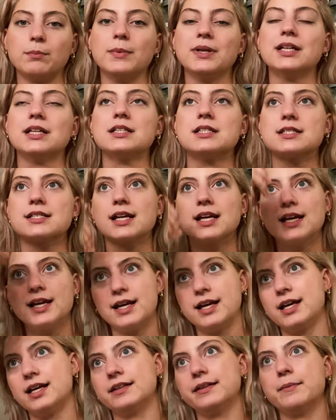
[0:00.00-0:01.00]
minutes,
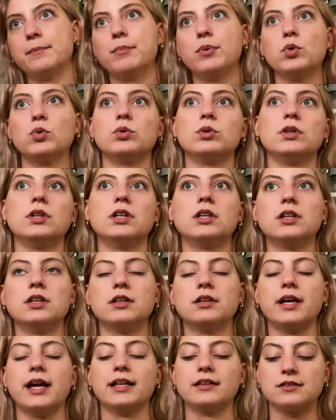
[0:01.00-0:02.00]
and then
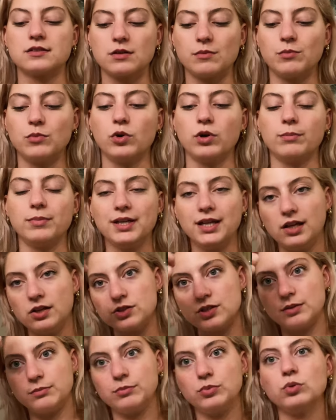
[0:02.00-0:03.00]
add some more bleach
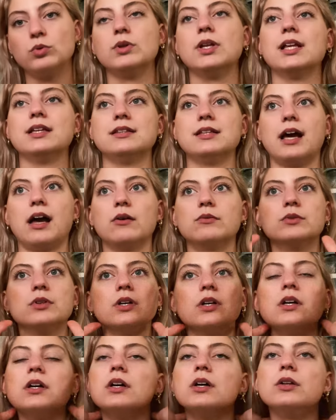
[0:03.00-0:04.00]
and pull it down
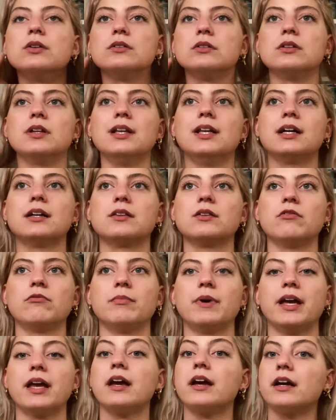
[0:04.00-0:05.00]
to the length of
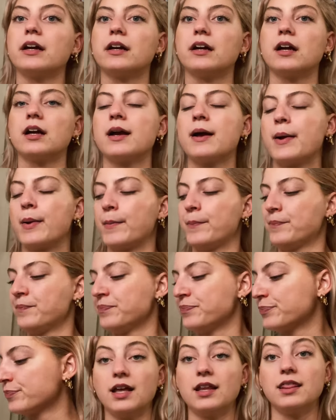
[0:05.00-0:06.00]
my hair,
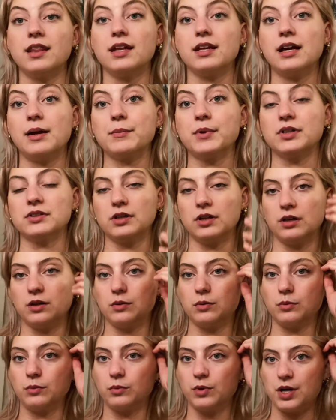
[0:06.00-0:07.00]
and then I'm gonna
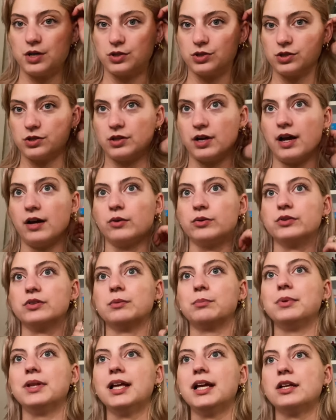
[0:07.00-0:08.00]
wash out the
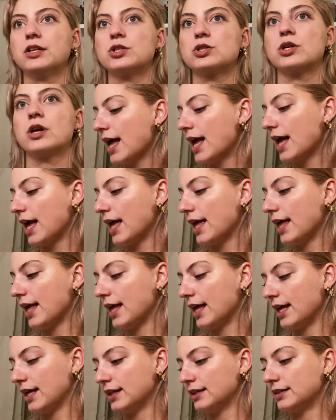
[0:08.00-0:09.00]
bleach,
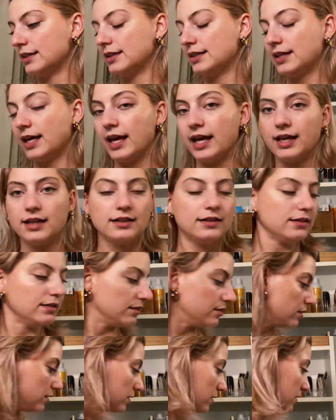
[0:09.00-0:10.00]
and
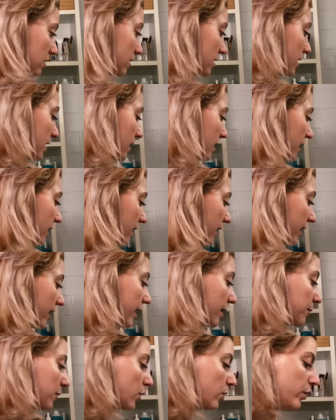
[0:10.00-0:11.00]
then
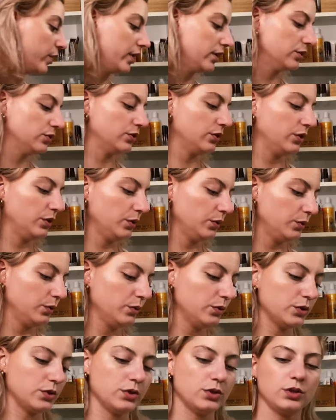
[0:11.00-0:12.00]
I'm going to
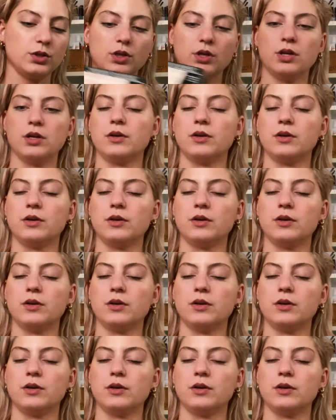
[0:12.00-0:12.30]
use